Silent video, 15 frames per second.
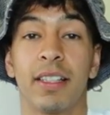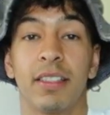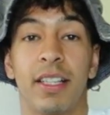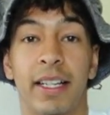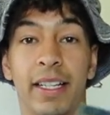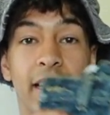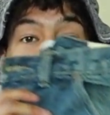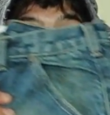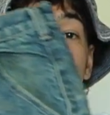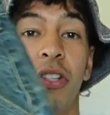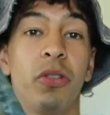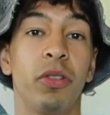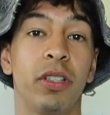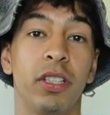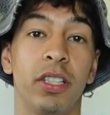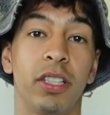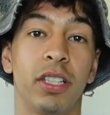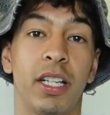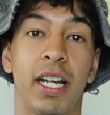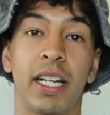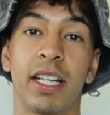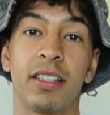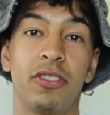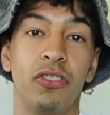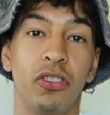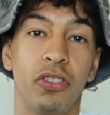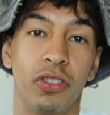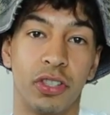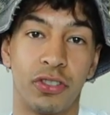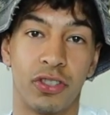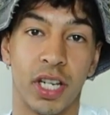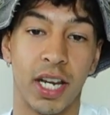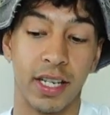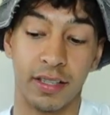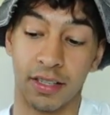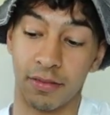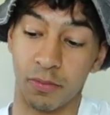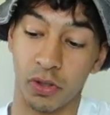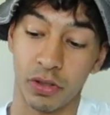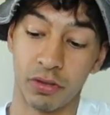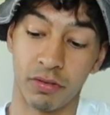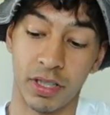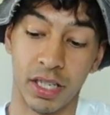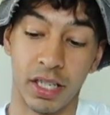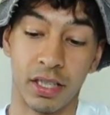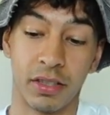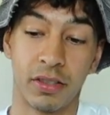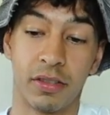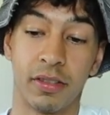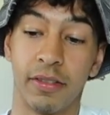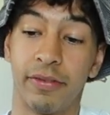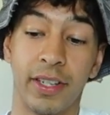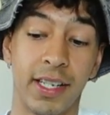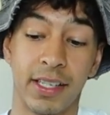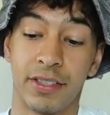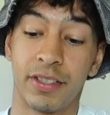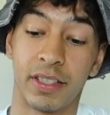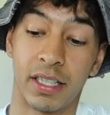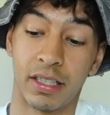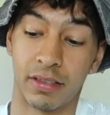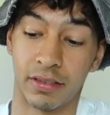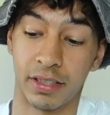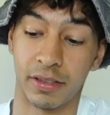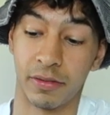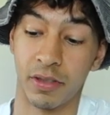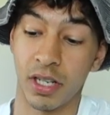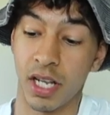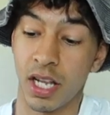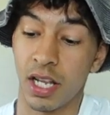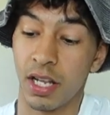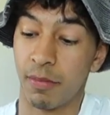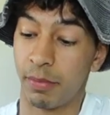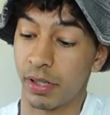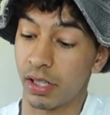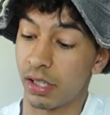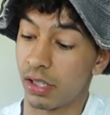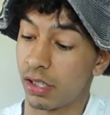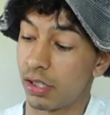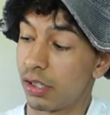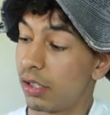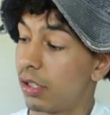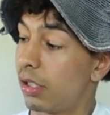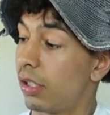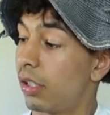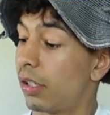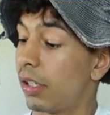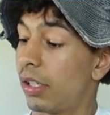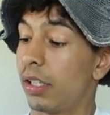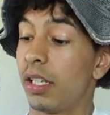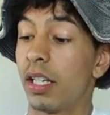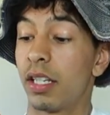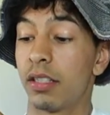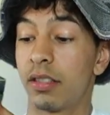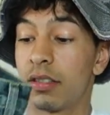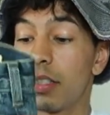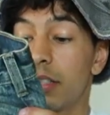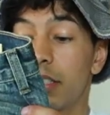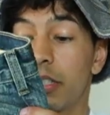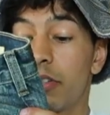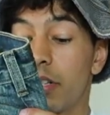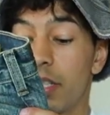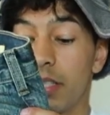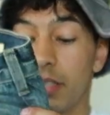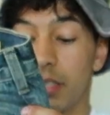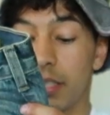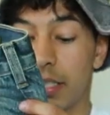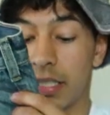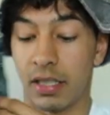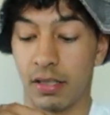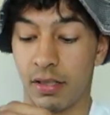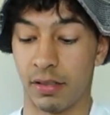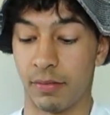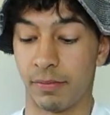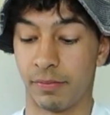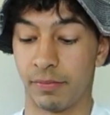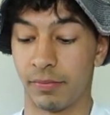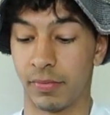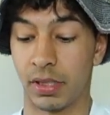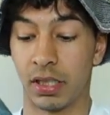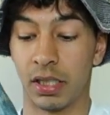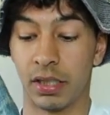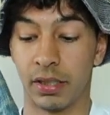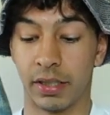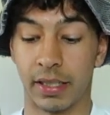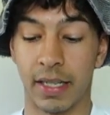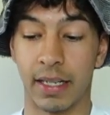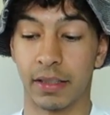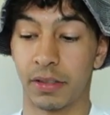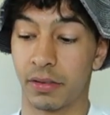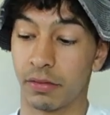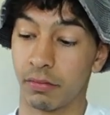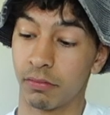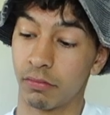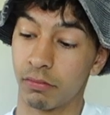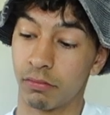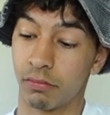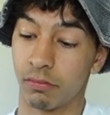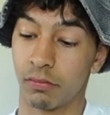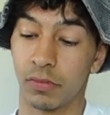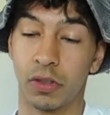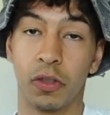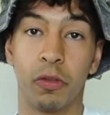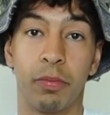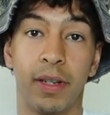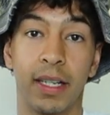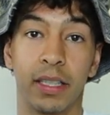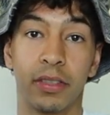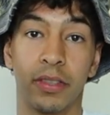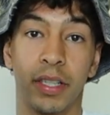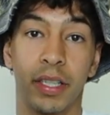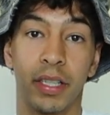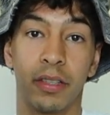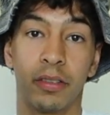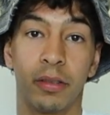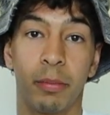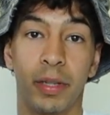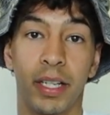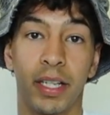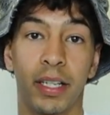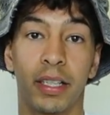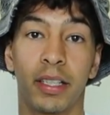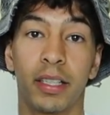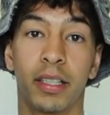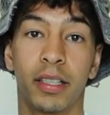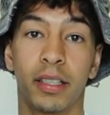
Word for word: like into it. I guess you know it just changes the more you get into fashion. I don't know, but uh yeah, this is nothing crazy. Um, they got two pockets right here in the back.